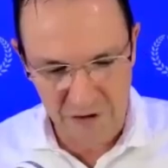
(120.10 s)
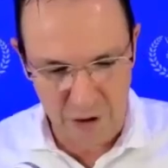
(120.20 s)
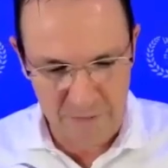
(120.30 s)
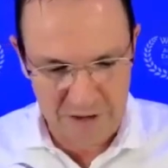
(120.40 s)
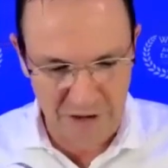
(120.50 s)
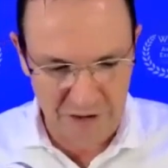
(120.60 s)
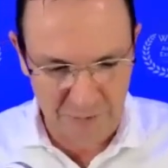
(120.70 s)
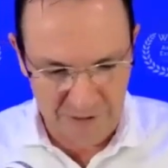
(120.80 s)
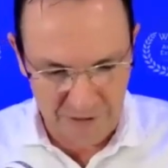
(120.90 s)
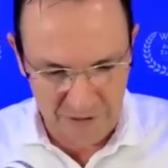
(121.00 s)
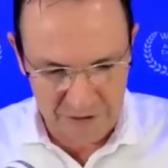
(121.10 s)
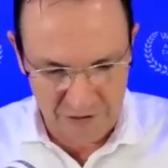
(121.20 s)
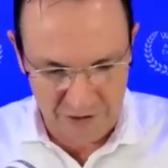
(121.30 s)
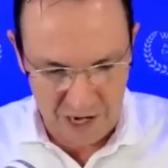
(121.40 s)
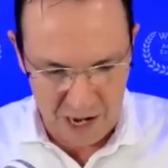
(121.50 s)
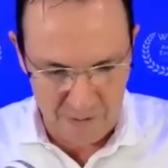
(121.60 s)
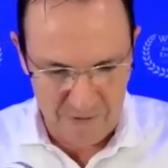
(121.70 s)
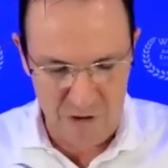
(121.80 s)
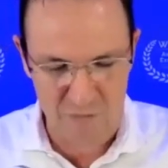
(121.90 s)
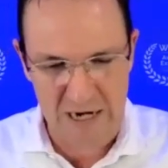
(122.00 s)
much experience
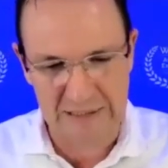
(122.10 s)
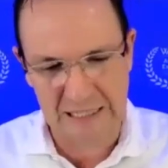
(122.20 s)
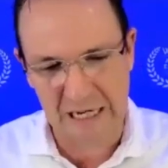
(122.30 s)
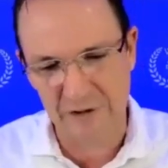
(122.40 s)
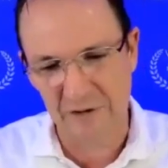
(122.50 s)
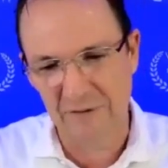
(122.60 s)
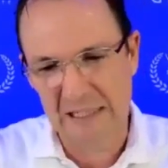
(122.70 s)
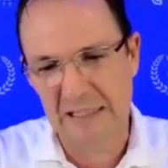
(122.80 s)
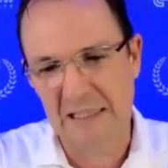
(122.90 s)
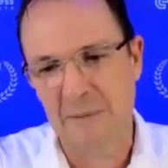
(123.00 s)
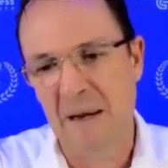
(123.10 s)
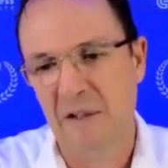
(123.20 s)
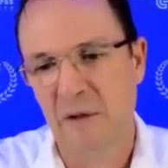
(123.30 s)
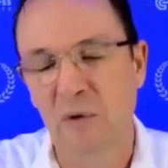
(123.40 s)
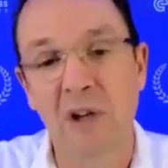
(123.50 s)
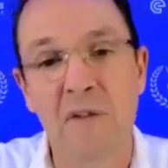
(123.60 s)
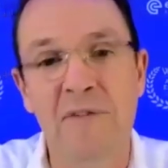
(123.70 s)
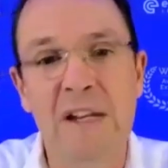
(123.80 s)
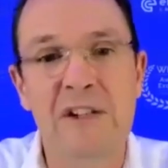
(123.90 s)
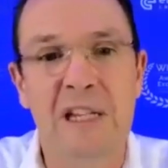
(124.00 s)
around this angel investing space, and also
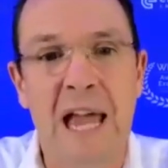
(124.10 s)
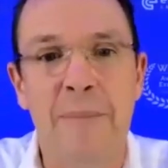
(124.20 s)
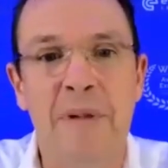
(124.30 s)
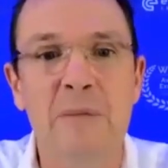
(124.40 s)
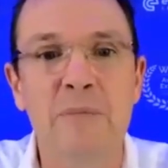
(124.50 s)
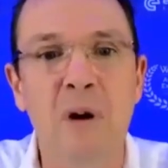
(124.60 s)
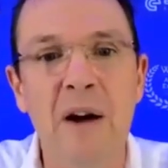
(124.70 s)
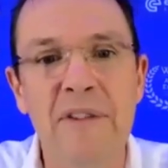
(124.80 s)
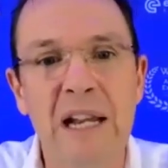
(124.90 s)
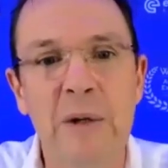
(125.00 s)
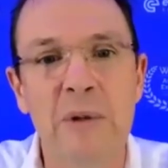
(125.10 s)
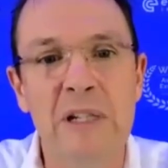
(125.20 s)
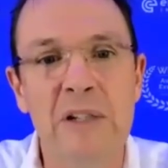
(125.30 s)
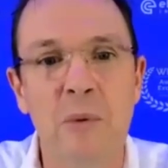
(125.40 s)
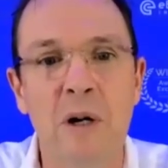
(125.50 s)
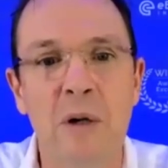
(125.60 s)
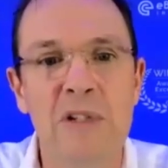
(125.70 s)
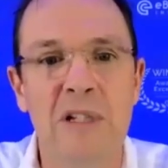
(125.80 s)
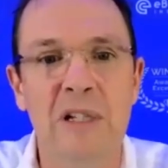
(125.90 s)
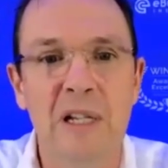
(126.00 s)
venture capital and private equity as well,
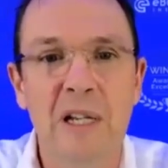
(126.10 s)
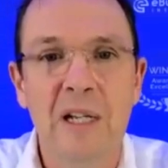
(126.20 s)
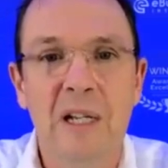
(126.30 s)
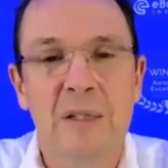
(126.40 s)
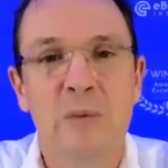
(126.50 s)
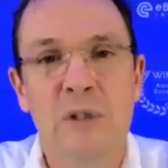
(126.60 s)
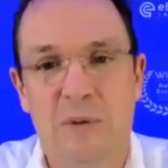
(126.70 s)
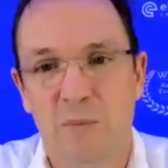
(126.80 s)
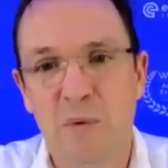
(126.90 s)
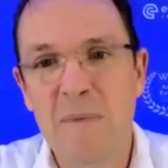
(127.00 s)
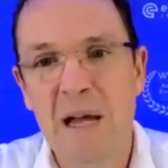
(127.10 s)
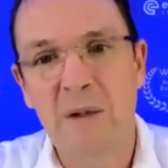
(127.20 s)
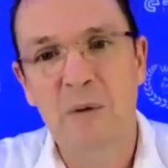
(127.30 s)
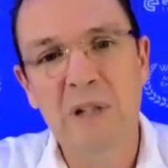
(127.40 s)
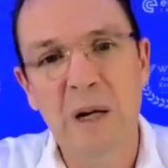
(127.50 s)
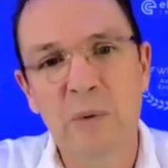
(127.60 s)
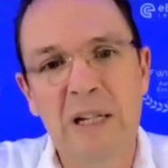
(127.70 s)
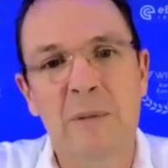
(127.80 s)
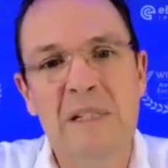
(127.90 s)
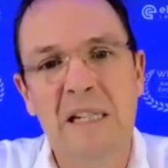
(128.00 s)
which we may, we're
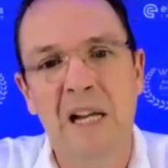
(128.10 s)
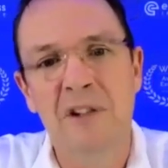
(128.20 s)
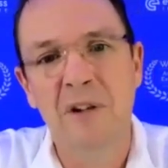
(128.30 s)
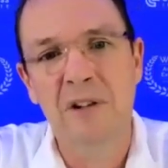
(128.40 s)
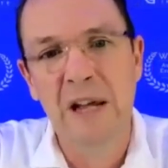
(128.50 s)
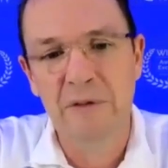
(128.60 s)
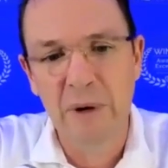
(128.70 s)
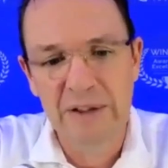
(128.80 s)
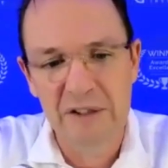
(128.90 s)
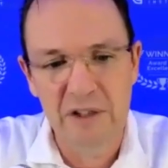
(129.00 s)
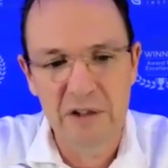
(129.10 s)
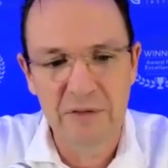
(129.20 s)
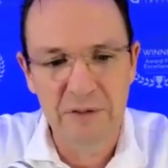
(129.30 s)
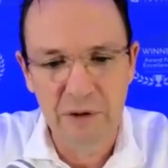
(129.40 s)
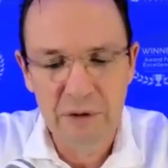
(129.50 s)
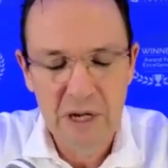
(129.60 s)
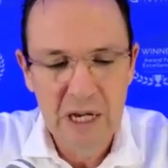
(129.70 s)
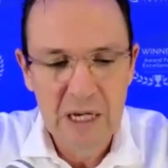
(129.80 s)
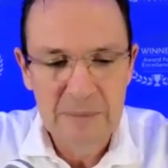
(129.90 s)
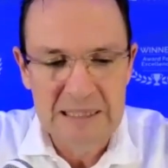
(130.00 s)
going to be touching on that throughout this interview.
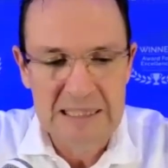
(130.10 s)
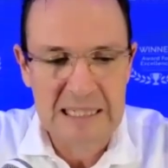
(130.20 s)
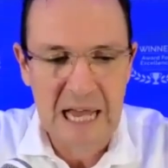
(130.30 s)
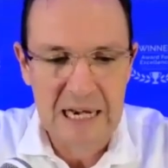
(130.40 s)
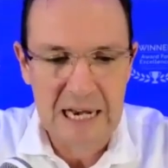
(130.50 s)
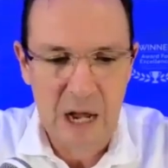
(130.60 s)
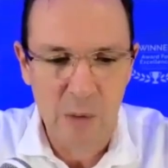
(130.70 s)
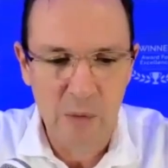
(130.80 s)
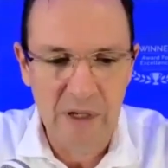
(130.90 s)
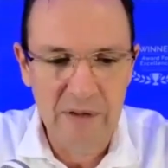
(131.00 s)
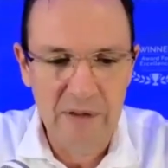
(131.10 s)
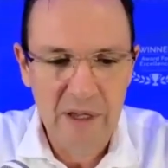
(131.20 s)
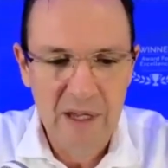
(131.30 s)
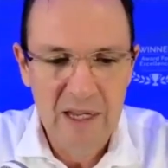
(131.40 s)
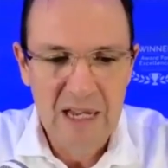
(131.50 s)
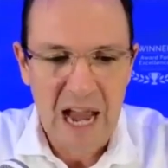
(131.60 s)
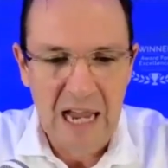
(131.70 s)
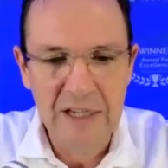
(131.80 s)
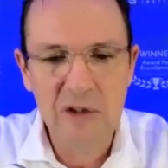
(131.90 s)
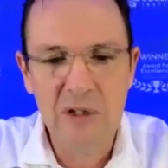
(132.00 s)
But to start out with,
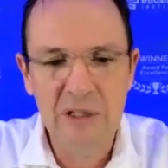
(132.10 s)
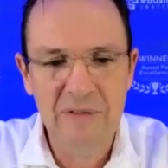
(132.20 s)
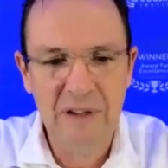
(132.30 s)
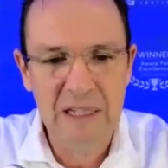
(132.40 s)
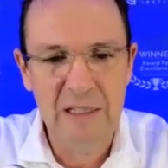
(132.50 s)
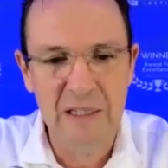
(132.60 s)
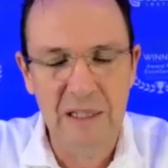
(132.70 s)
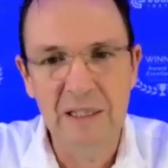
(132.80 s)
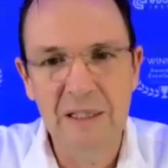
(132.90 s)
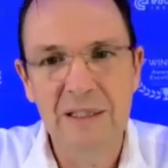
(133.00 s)
angel investing,